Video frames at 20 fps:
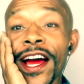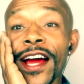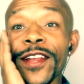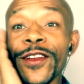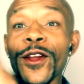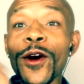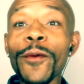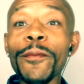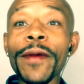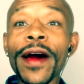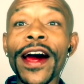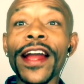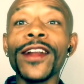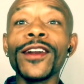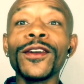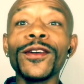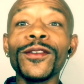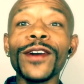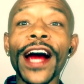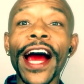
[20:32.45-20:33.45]
no
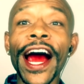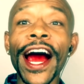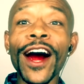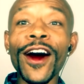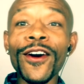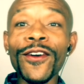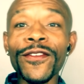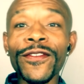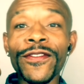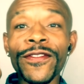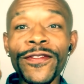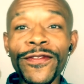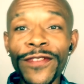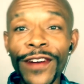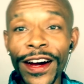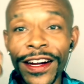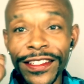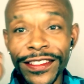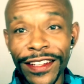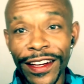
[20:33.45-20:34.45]
matter how
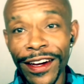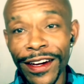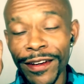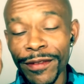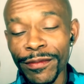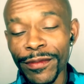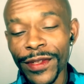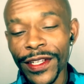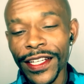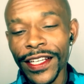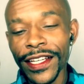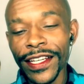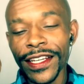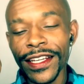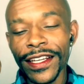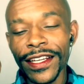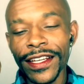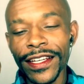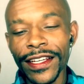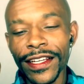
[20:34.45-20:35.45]
fucked up
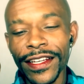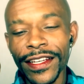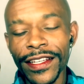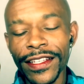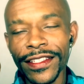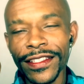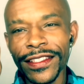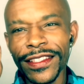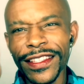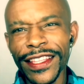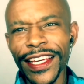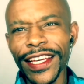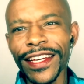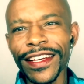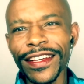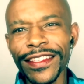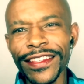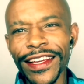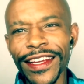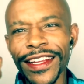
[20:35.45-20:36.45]

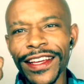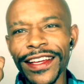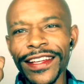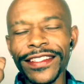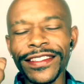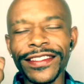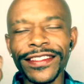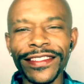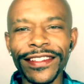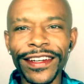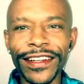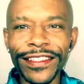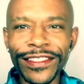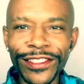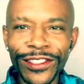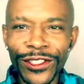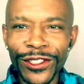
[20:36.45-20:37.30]
thing that he has done to